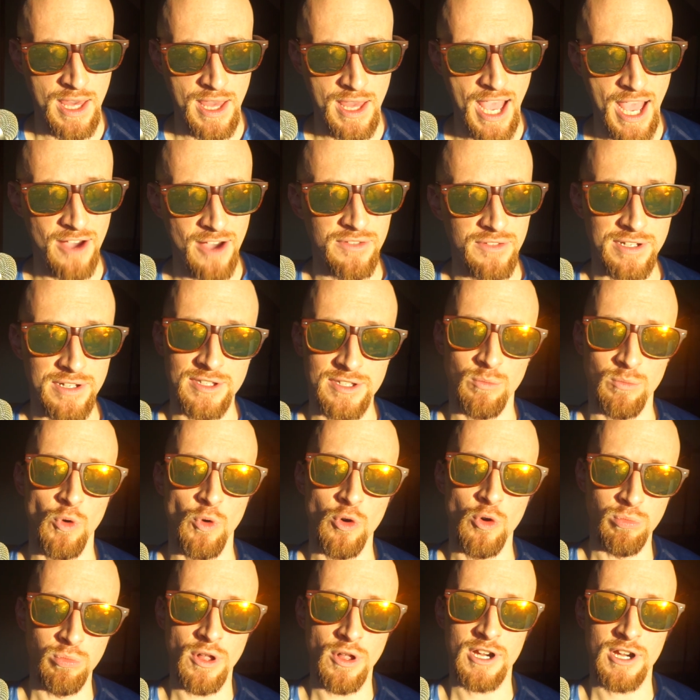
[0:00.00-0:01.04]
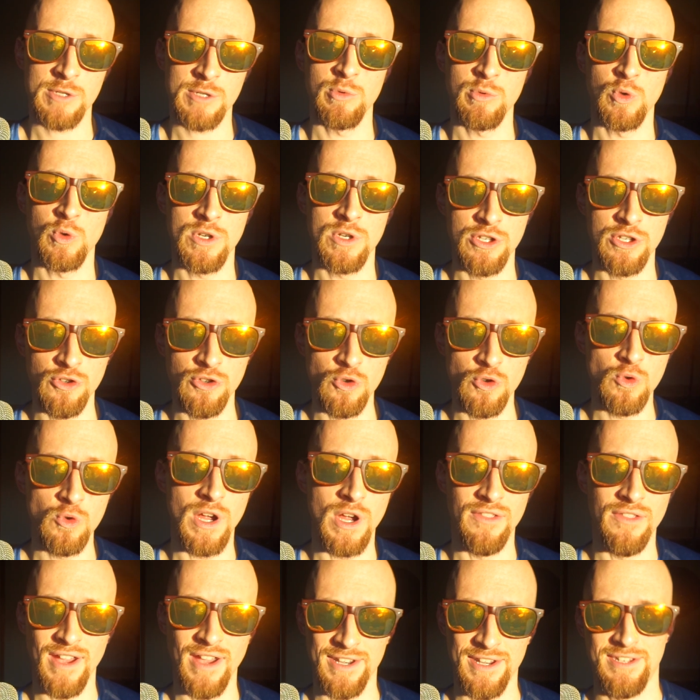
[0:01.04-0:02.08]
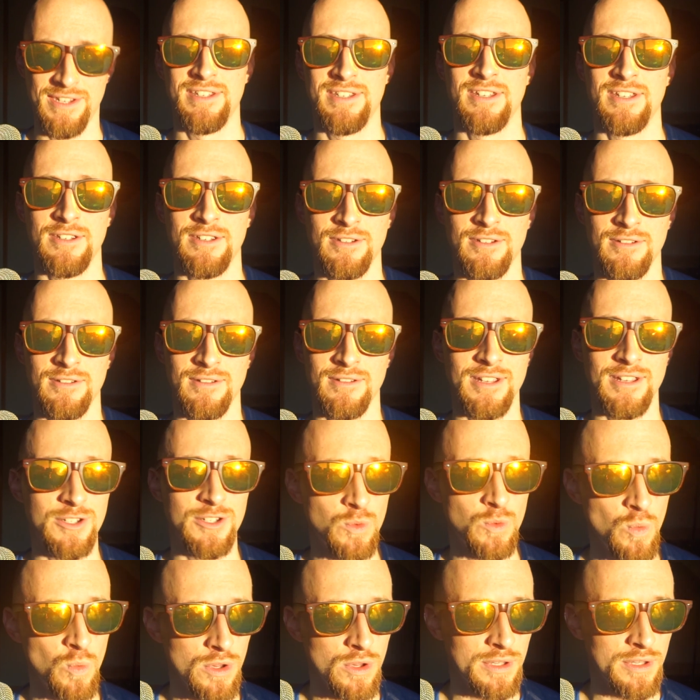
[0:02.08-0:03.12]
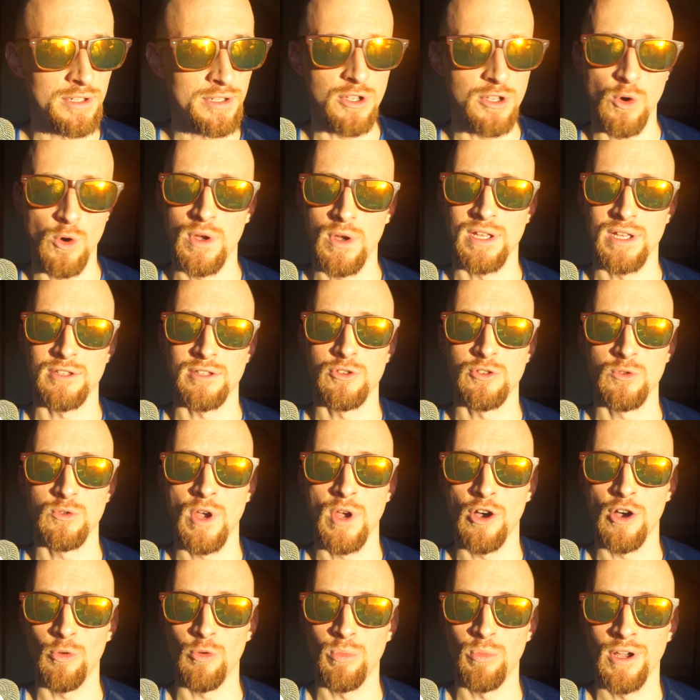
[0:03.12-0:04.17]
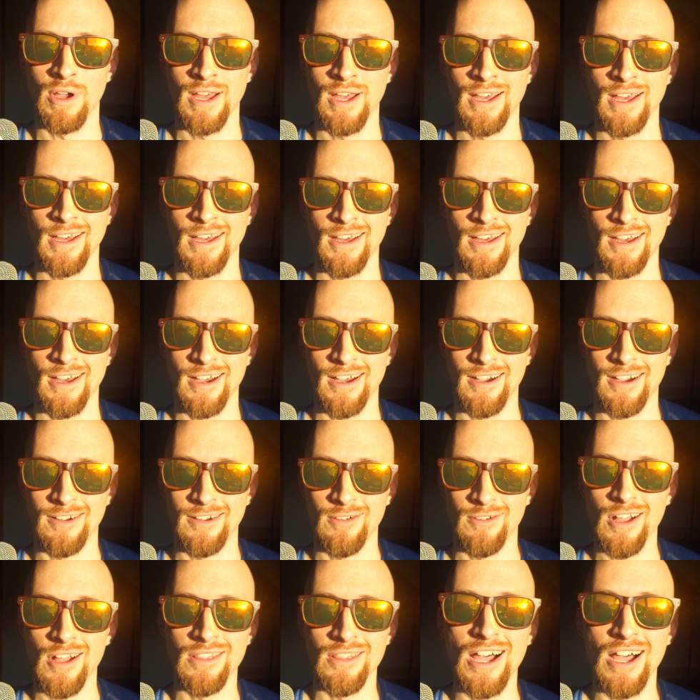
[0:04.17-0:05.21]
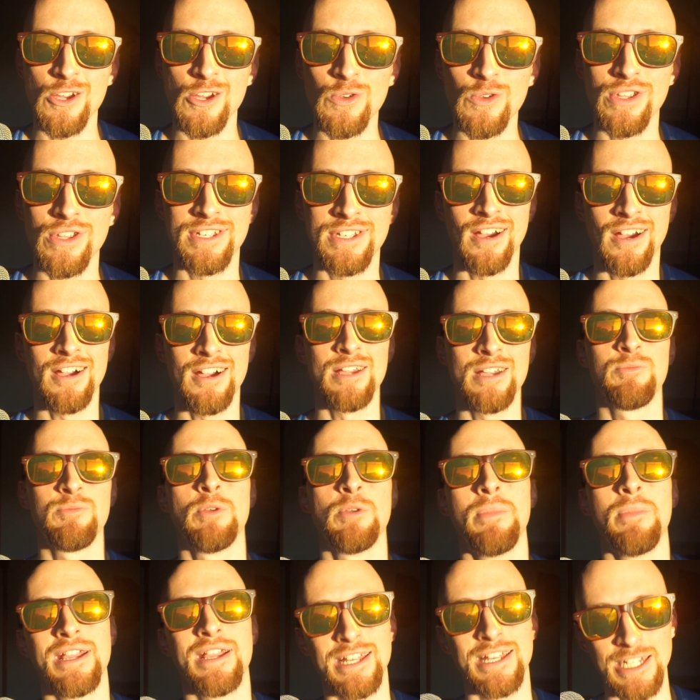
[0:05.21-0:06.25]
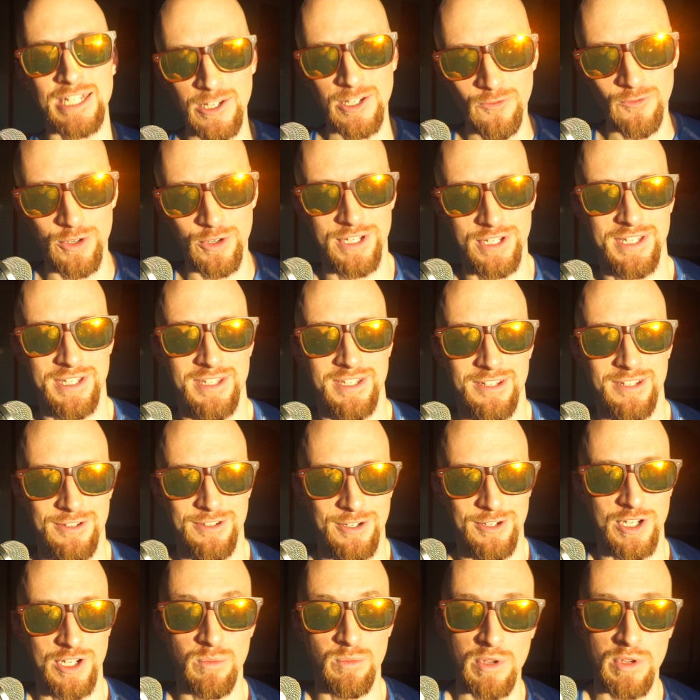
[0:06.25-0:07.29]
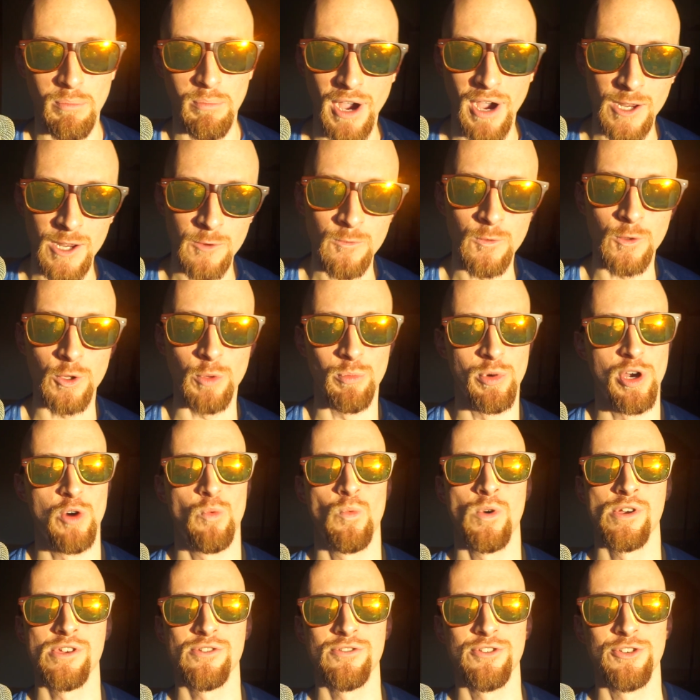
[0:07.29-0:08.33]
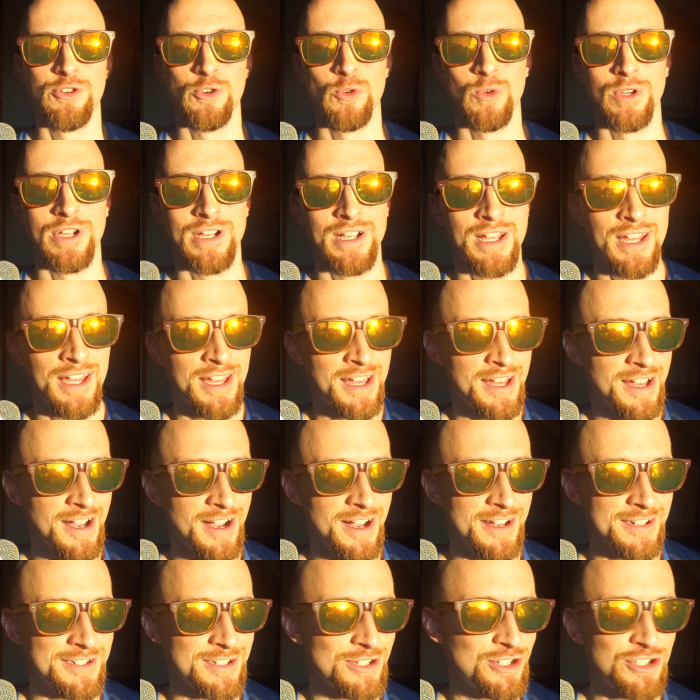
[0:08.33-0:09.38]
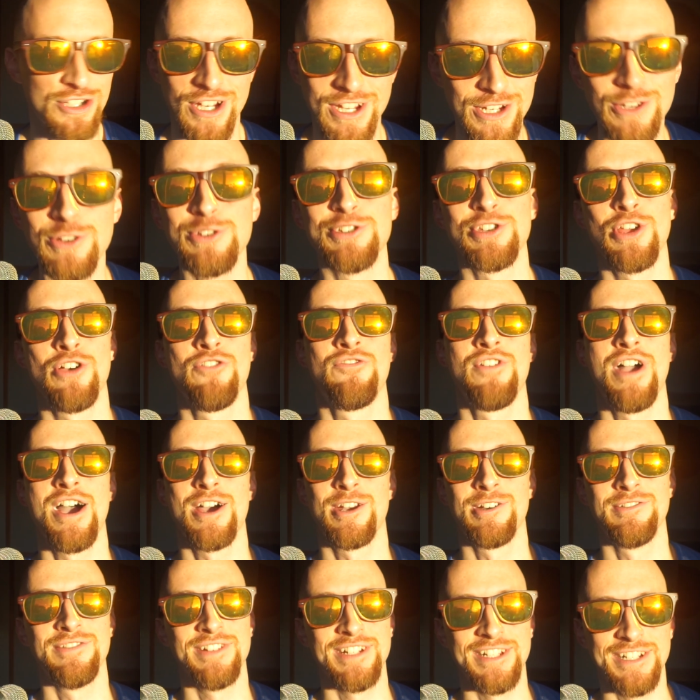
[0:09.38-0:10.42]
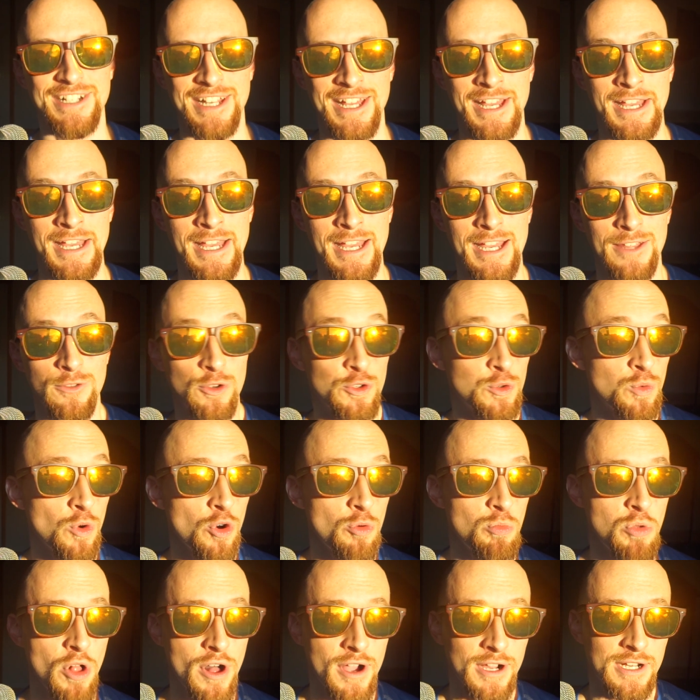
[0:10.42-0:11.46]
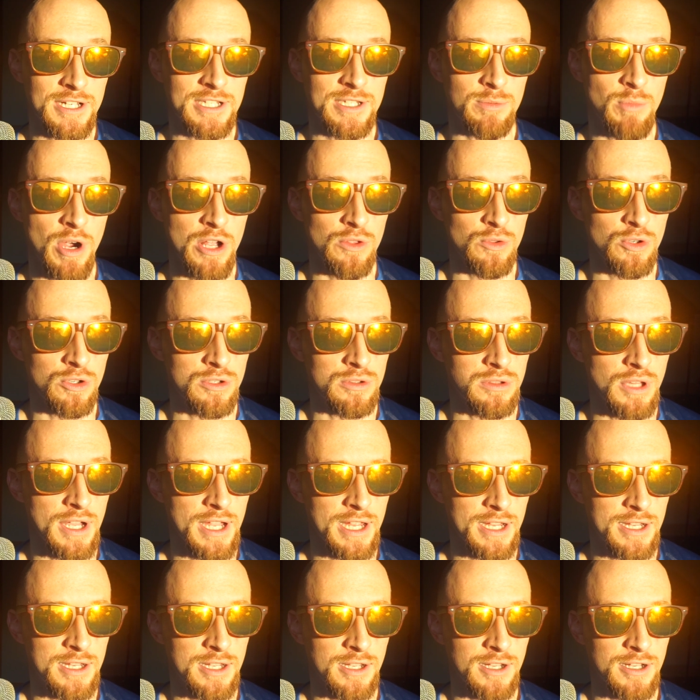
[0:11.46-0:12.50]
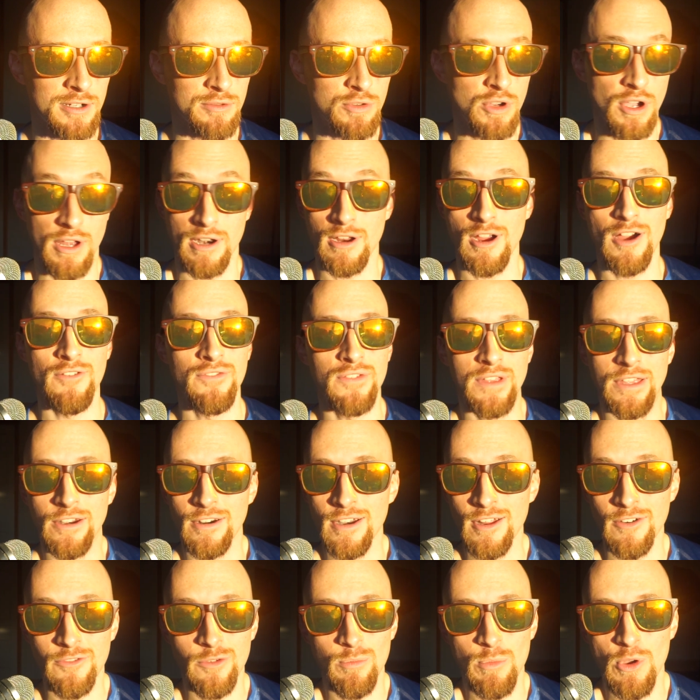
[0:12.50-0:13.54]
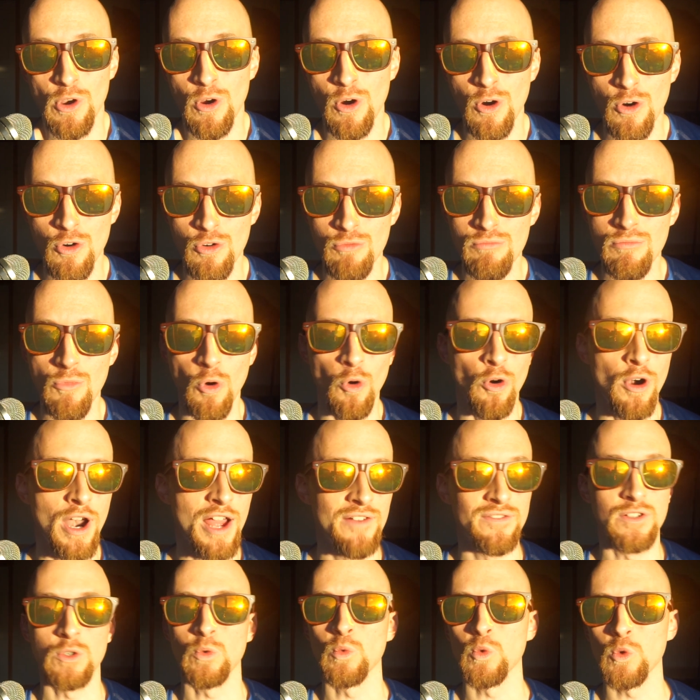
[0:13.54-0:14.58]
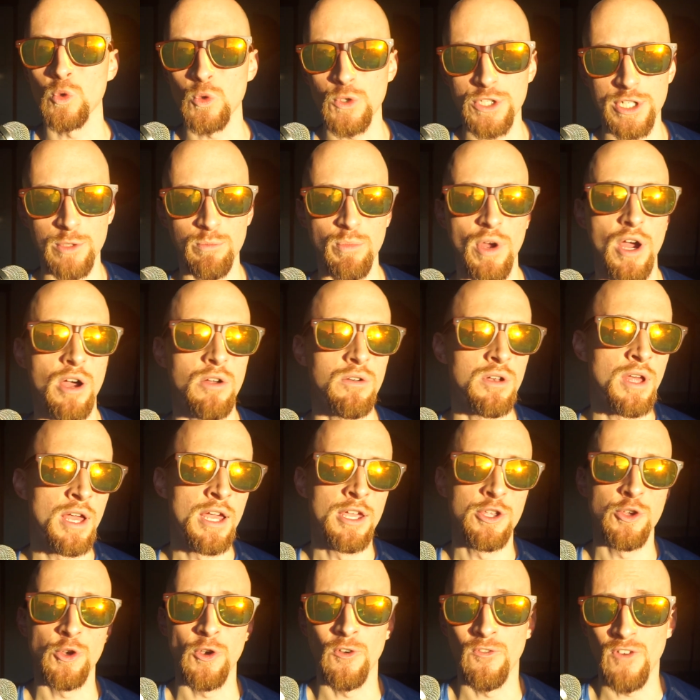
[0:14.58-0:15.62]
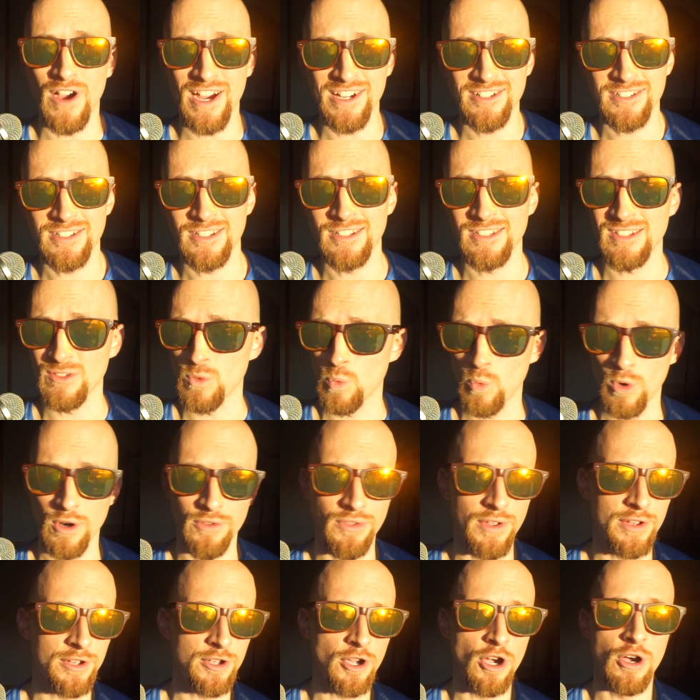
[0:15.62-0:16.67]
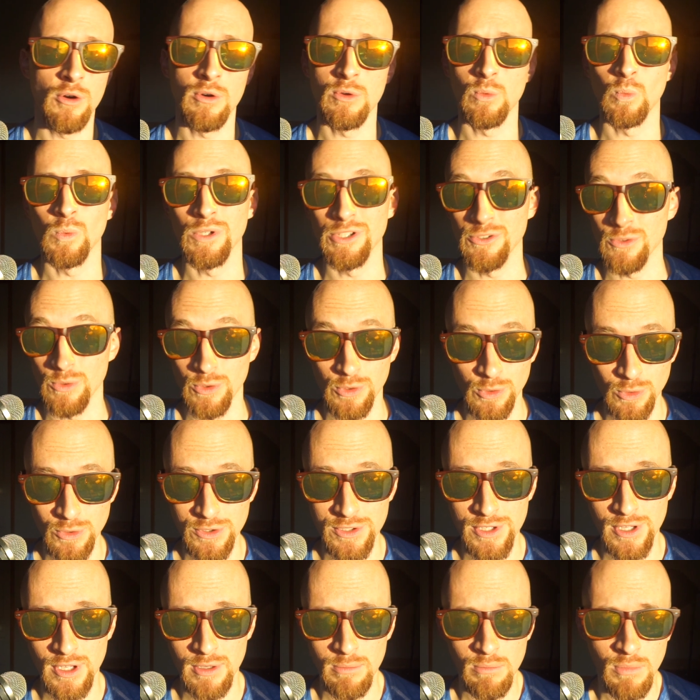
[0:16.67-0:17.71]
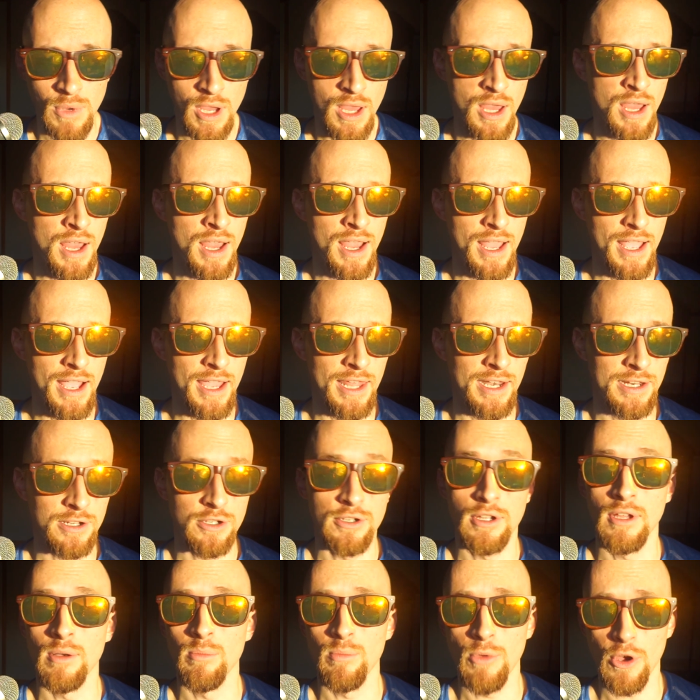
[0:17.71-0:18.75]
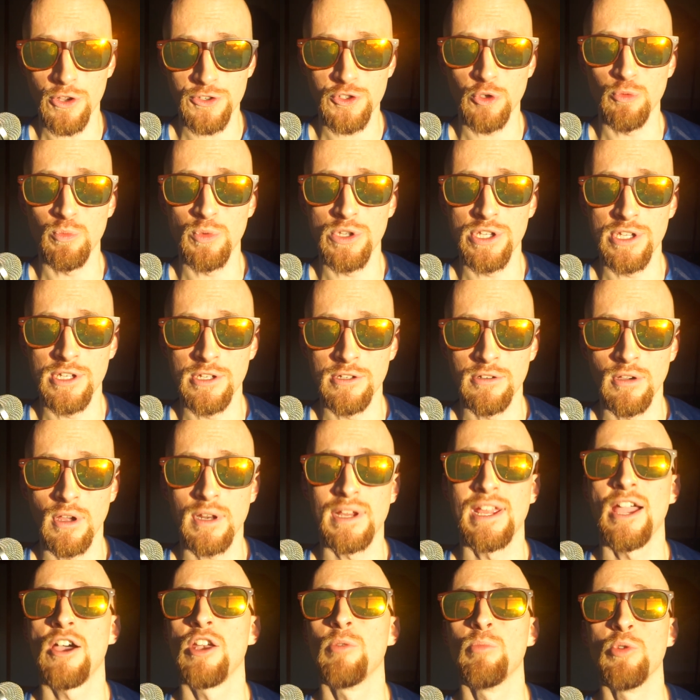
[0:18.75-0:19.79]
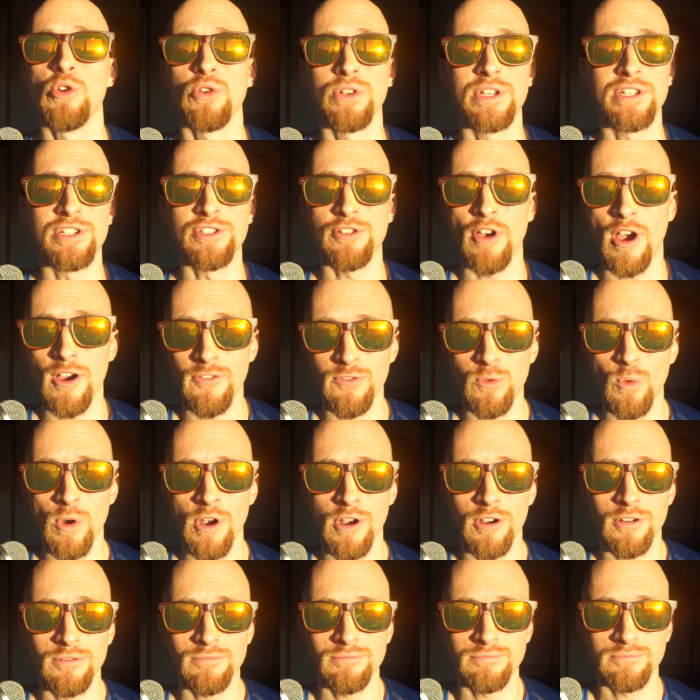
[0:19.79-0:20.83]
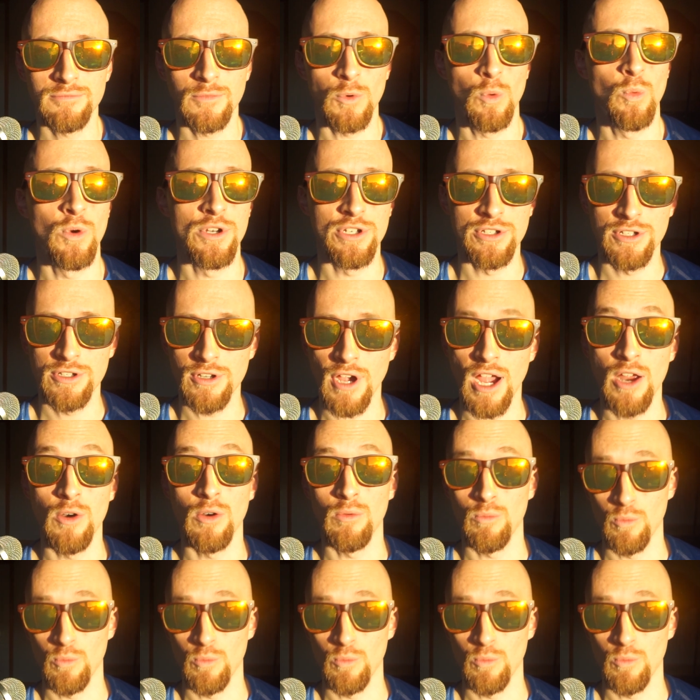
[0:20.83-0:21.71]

Having some roadblocks between you and that decision is really going to help uh, allow you the time to make a different decision, to be mindful about what you're doing, uh, to shake yourself out of it. And those roadblocks might look like uh, cutting off the internet from your home or having rules about your devices and where they go and when you use them. And it can also be accountability software, which I